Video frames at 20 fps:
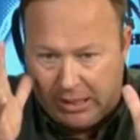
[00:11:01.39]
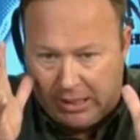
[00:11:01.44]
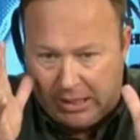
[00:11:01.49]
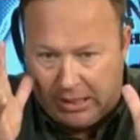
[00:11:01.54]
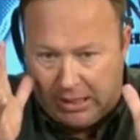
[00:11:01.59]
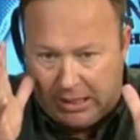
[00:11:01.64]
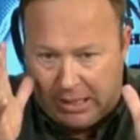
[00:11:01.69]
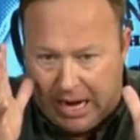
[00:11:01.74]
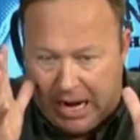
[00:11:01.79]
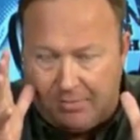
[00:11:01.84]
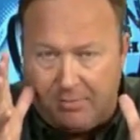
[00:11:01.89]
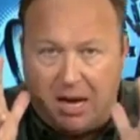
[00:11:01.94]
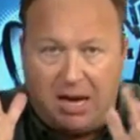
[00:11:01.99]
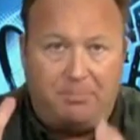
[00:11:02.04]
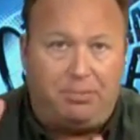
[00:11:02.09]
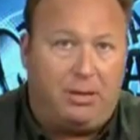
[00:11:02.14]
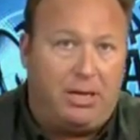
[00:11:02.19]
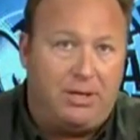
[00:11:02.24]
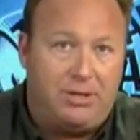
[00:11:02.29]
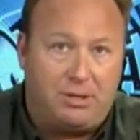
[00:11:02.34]
I'm
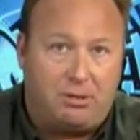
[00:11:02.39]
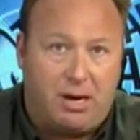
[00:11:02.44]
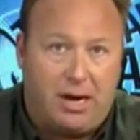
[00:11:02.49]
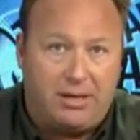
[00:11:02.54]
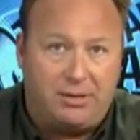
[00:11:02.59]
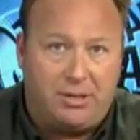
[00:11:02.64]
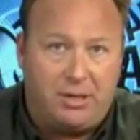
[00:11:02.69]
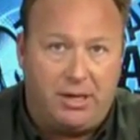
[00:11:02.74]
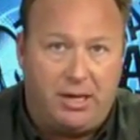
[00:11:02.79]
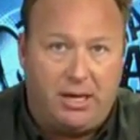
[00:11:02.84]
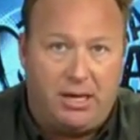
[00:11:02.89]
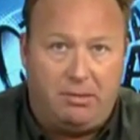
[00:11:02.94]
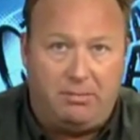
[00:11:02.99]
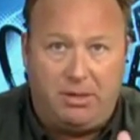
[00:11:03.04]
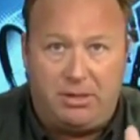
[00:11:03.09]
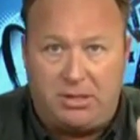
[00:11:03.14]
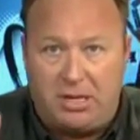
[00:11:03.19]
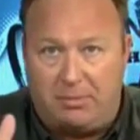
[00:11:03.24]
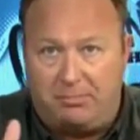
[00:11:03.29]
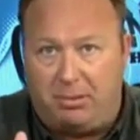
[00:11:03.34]
not plagiarizing him.
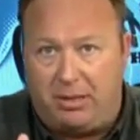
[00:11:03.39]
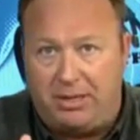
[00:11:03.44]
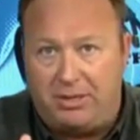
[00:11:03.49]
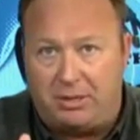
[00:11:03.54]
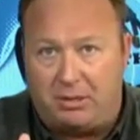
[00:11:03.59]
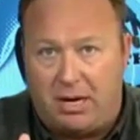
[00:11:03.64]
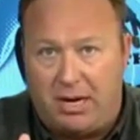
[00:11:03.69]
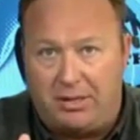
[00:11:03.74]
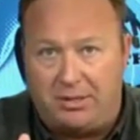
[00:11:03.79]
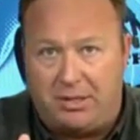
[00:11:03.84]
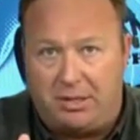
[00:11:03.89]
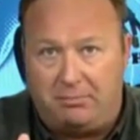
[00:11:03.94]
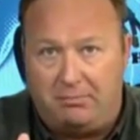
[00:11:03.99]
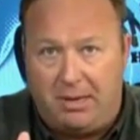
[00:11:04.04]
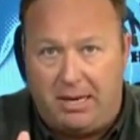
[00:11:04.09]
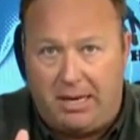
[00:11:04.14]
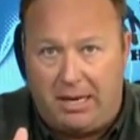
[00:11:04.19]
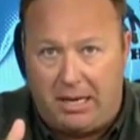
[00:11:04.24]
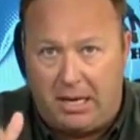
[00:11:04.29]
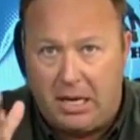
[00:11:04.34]
He's not plagiarizing
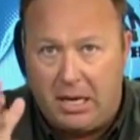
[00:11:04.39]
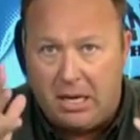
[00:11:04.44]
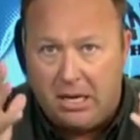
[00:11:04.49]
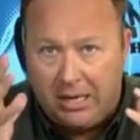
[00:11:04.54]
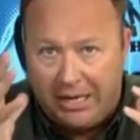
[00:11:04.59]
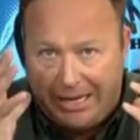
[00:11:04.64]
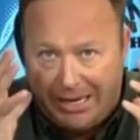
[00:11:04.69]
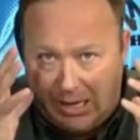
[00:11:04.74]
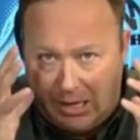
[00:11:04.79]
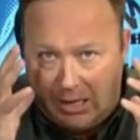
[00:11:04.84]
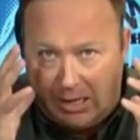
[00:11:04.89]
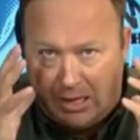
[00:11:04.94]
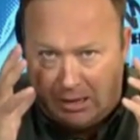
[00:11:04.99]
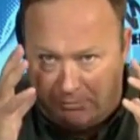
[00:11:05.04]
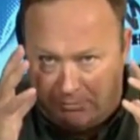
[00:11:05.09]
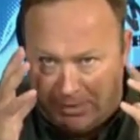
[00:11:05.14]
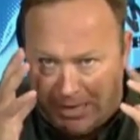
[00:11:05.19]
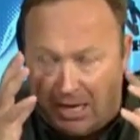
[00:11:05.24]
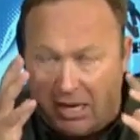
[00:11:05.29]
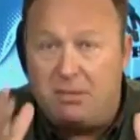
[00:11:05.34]
me.
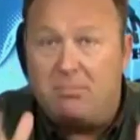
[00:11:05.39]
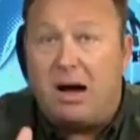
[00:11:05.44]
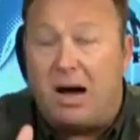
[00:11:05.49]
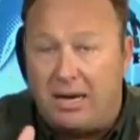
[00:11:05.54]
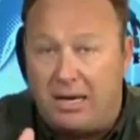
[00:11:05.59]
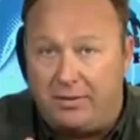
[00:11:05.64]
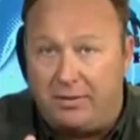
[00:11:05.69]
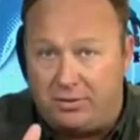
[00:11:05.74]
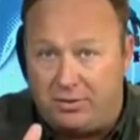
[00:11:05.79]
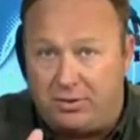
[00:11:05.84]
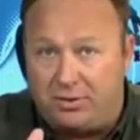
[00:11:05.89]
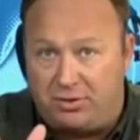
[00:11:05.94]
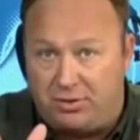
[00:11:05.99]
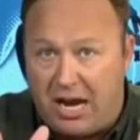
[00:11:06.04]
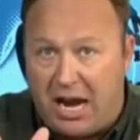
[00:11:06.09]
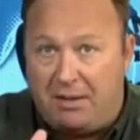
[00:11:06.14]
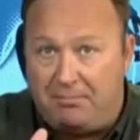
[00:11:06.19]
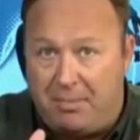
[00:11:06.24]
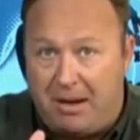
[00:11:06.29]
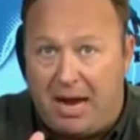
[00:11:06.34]
Anybody that's
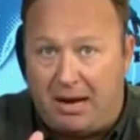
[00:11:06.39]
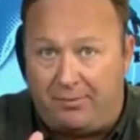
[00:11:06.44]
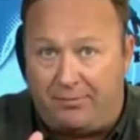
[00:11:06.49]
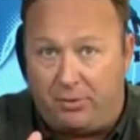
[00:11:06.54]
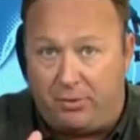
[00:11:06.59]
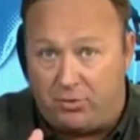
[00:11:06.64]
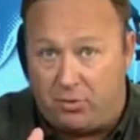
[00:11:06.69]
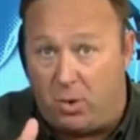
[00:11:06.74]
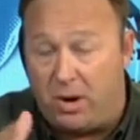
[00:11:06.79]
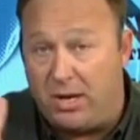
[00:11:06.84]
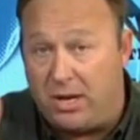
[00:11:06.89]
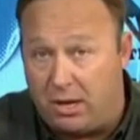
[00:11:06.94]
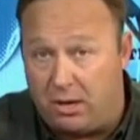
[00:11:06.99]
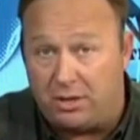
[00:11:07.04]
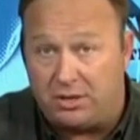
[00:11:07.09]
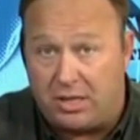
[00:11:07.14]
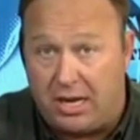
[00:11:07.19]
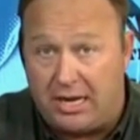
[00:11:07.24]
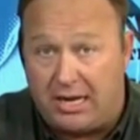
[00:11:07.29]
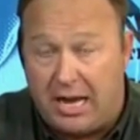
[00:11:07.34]
sat back for 20
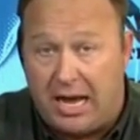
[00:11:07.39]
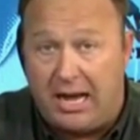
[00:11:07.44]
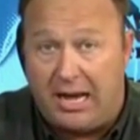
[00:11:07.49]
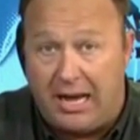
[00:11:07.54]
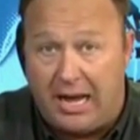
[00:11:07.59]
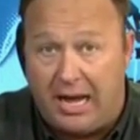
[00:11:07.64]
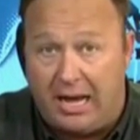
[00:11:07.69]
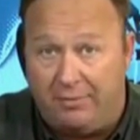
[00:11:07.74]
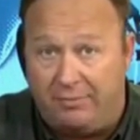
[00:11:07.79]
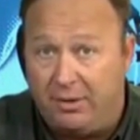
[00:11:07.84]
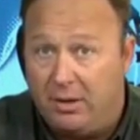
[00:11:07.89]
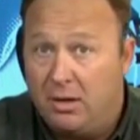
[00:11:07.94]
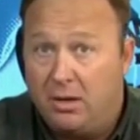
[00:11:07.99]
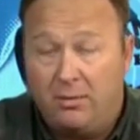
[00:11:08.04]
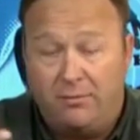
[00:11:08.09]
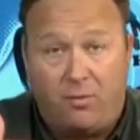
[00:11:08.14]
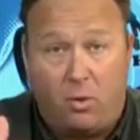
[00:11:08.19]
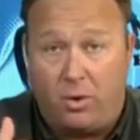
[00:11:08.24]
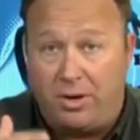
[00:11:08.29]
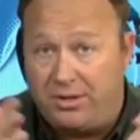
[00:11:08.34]
years like I have,
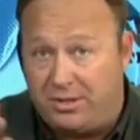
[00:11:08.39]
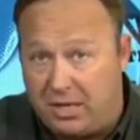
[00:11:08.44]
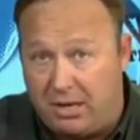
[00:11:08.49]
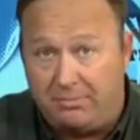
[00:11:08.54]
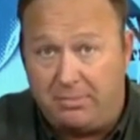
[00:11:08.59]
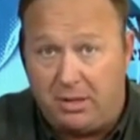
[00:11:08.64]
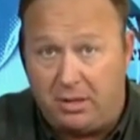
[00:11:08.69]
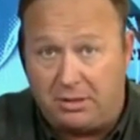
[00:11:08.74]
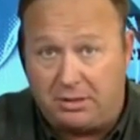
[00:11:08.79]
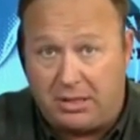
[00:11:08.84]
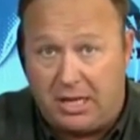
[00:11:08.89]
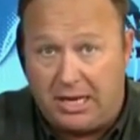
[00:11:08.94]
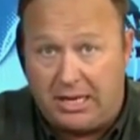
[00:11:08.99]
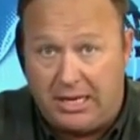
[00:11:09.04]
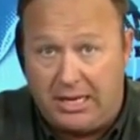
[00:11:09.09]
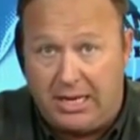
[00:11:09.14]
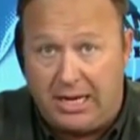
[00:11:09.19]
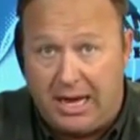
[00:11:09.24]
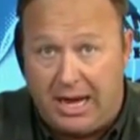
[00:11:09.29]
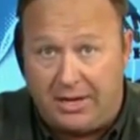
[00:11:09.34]
40-something years like
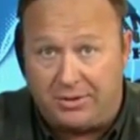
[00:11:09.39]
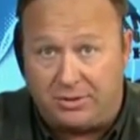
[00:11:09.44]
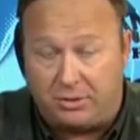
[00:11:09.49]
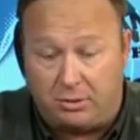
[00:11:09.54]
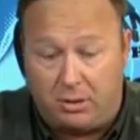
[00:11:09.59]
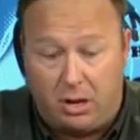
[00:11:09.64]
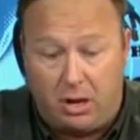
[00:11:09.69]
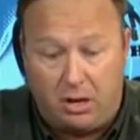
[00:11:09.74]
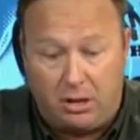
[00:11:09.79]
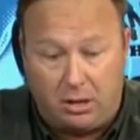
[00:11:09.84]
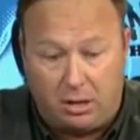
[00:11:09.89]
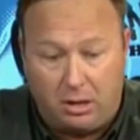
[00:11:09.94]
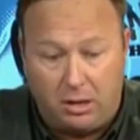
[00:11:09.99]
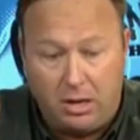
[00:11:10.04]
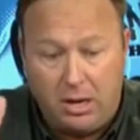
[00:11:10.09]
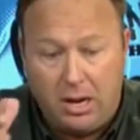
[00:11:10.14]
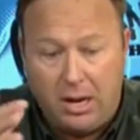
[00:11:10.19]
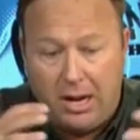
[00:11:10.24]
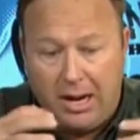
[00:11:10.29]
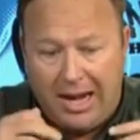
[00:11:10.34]
he has or longer,
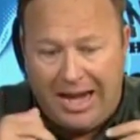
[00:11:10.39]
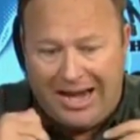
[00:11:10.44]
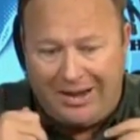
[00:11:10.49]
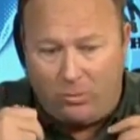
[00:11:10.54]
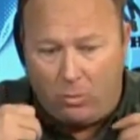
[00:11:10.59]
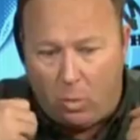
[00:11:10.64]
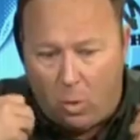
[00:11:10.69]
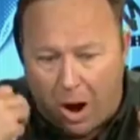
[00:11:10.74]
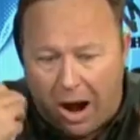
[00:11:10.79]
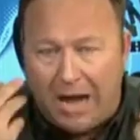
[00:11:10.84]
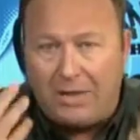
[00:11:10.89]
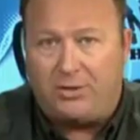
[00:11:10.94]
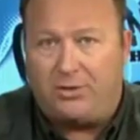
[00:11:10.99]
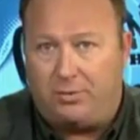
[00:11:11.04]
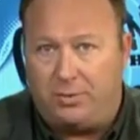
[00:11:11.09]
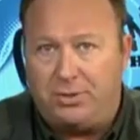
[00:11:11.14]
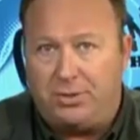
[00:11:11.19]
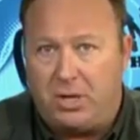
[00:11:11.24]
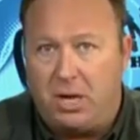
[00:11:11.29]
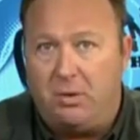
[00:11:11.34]
and watched
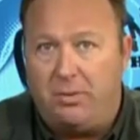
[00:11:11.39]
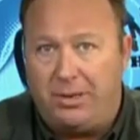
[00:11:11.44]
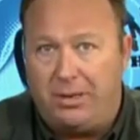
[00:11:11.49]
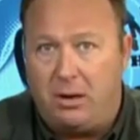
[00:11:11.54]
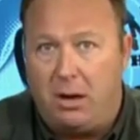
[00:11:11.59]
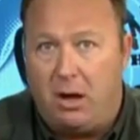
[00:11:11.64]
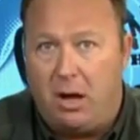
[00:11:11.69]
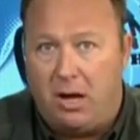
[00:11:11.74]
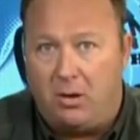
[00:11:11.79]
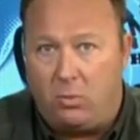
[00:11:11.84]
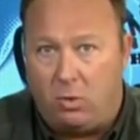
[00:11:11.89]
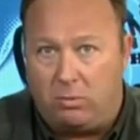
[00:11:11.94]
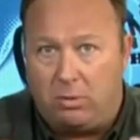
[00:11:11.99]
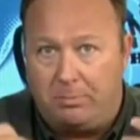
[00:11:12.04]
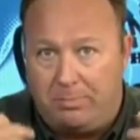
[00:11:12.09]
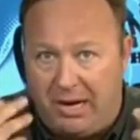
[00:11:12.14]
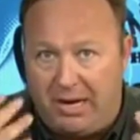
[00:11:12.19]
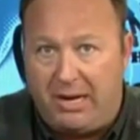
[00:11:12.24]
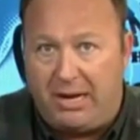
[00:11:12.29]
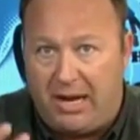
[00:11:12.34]
what's going on, we're
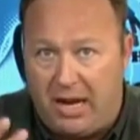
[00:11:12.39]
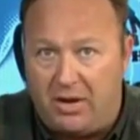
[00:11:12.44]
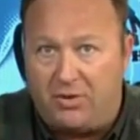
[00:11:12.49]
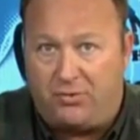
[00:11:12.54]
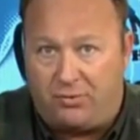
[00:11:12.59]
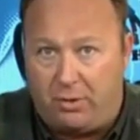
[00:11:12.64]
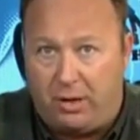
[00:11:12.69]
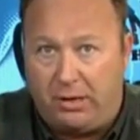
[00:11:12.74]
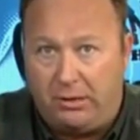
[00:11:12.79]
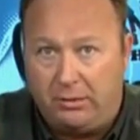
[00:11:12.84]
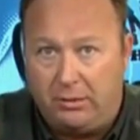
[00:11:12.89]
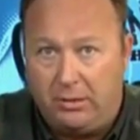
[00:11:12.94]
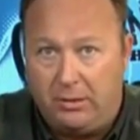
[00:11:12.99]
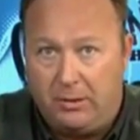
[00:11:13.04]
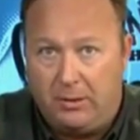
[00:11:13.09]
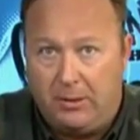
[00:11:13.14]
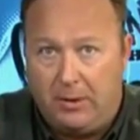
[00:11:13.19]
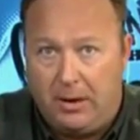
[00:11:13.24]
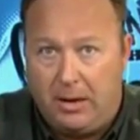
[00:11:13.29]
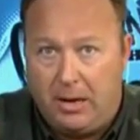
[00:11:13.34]
repeating history.
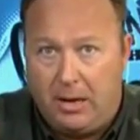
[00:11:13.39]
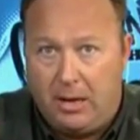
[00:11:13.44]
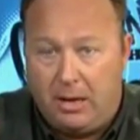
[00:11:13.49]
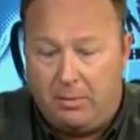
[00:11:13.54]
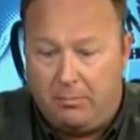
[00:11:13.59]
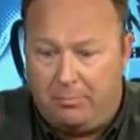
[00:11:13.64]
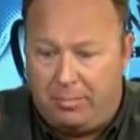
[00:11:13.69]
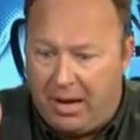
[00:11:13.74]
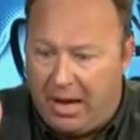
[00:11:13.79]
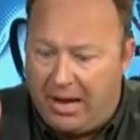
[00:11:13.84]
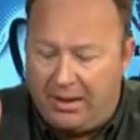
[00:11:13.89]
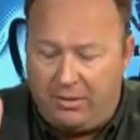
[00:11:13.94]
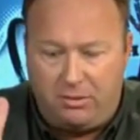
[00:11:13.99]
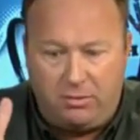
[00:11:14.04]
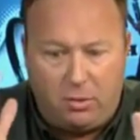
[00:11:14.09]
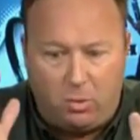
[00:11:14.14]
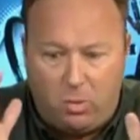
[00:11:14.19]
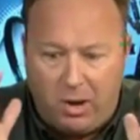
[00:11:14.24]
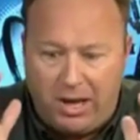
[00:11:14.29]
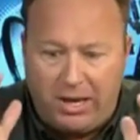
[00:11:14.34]
But
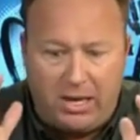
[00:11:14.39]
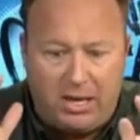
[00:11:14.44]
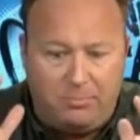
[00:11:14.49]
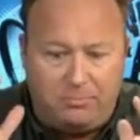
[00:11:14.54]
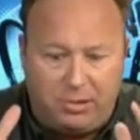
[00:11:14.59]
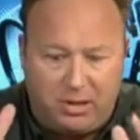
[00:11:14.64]
the way he